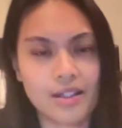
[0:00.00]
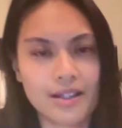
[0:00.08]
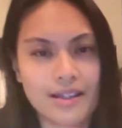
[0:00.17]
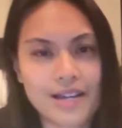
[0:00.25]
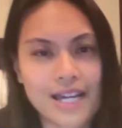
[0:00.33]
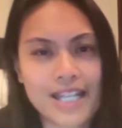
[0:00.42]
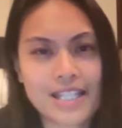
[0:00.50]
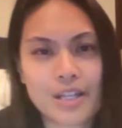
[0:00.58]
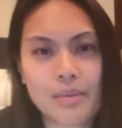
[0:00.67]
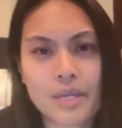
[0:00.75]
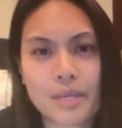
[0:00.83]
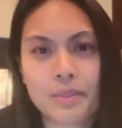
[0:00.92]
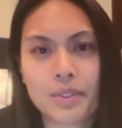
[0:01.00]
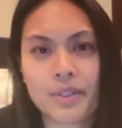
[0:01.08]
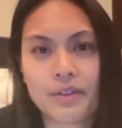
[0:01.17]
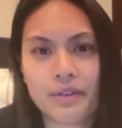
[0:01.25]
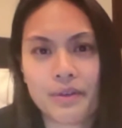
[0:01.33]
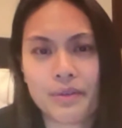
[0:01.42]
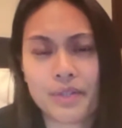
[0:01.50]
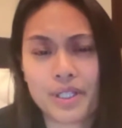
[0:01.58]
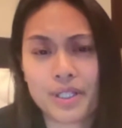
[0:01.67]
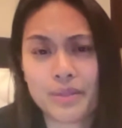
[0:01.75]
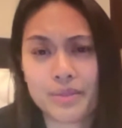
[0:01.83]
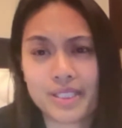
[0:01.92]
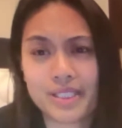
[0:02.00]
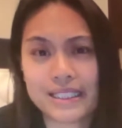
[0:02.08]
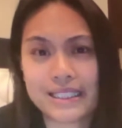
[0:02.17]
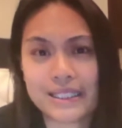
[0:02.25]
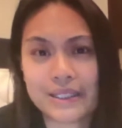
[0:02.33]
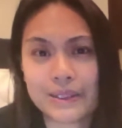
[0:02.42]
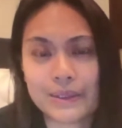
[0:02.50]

I tell people if you really want to